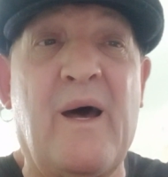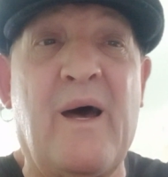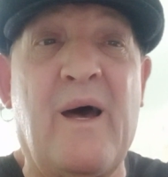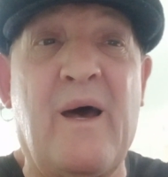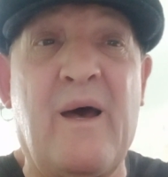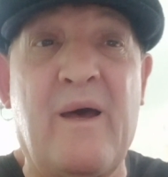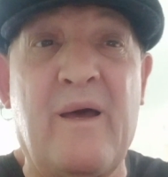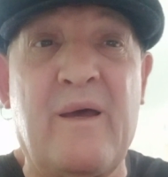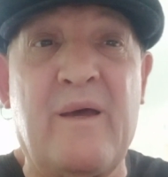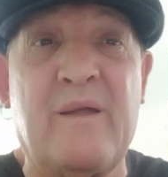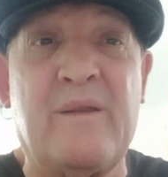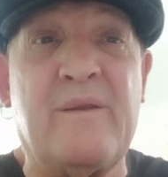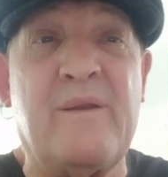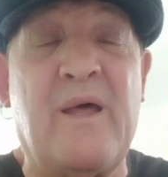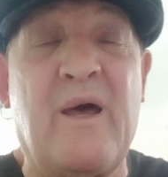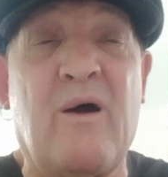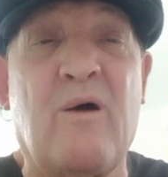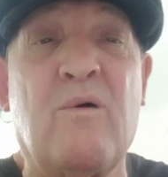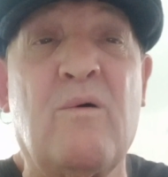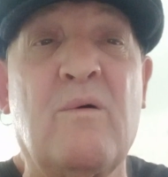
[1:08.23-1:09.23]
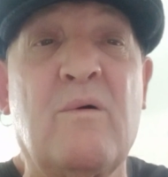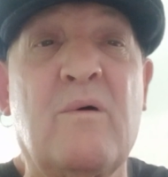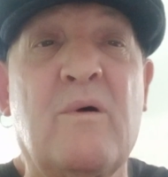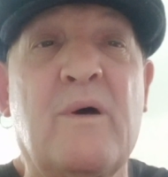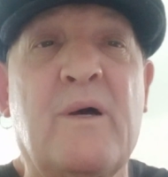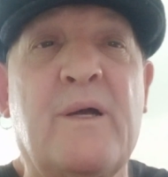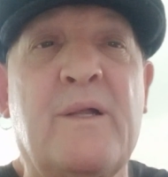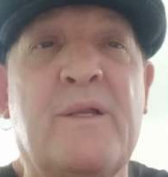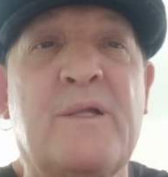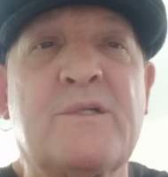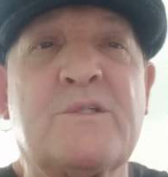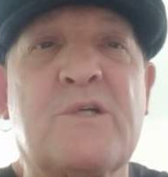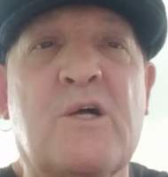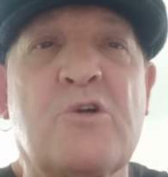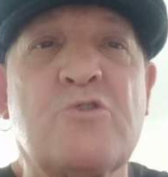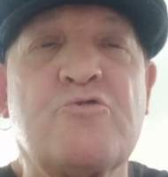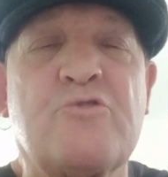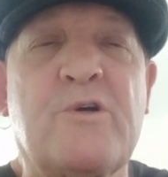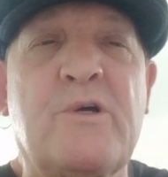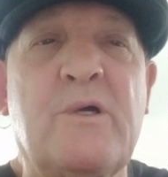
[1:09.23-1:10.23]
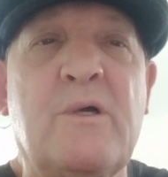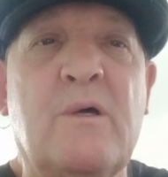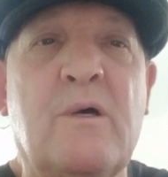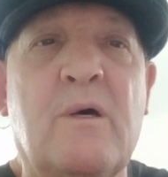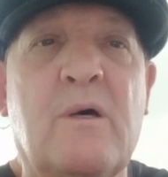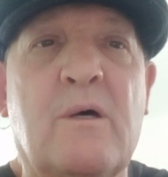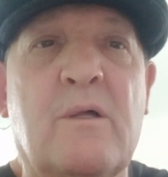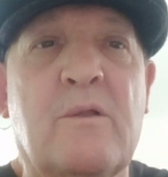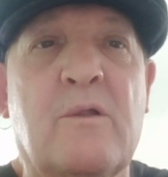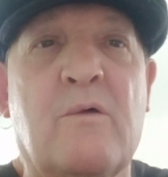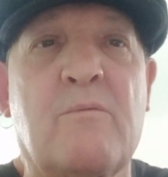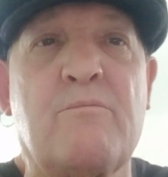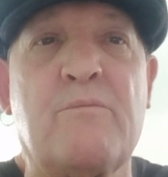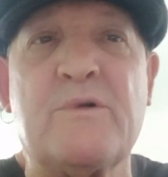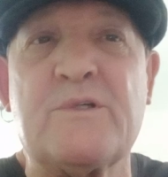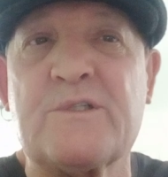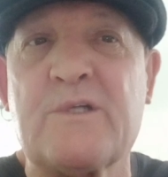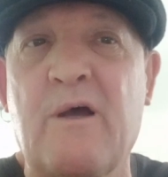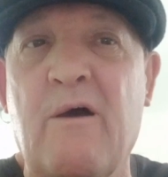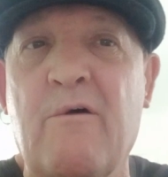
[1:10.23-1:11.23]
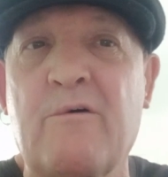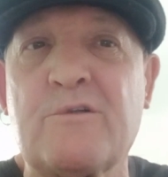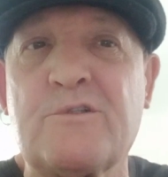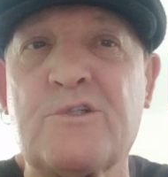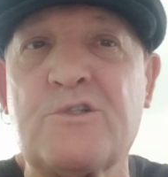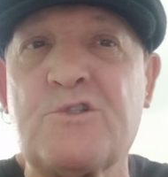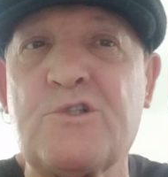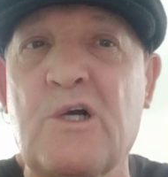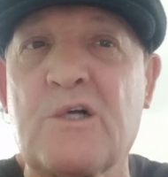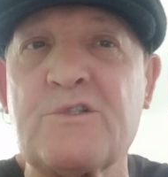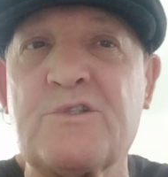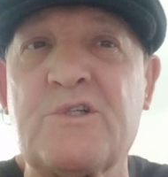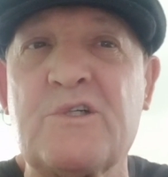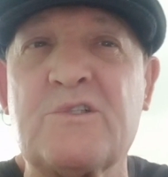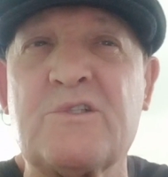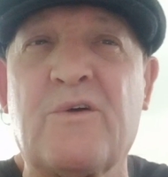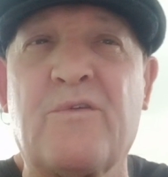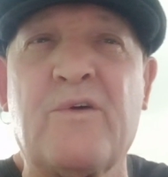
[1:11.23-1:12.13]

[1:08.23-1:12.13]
out here now in this country that miscarriage of justice.